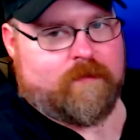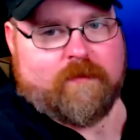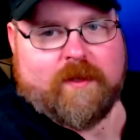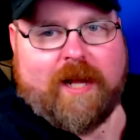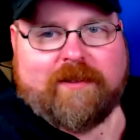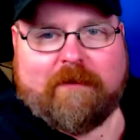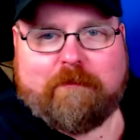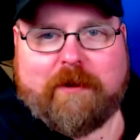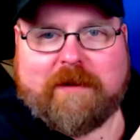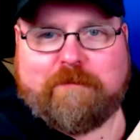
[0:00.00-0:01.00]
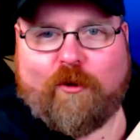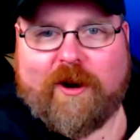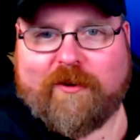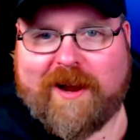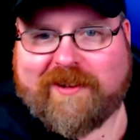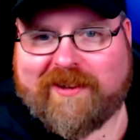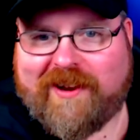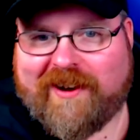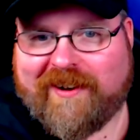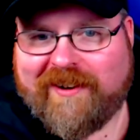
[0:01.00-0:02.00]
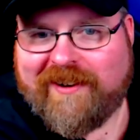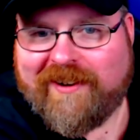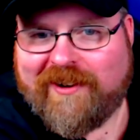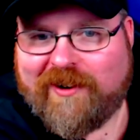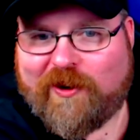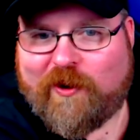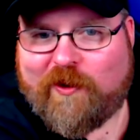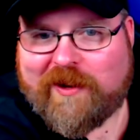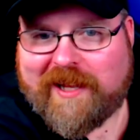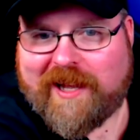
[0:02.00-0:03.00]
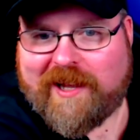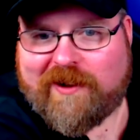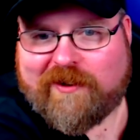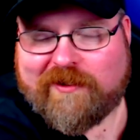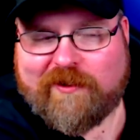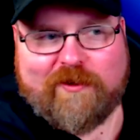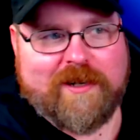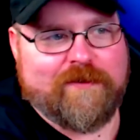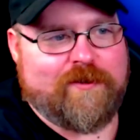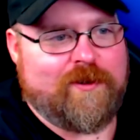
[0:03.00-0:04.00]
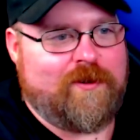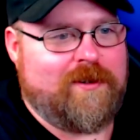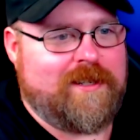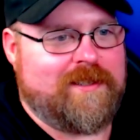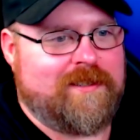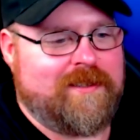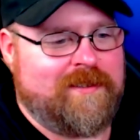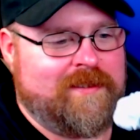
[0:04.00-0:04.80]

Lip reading: That's a big boy right there. Holy hell. Holy frijoles.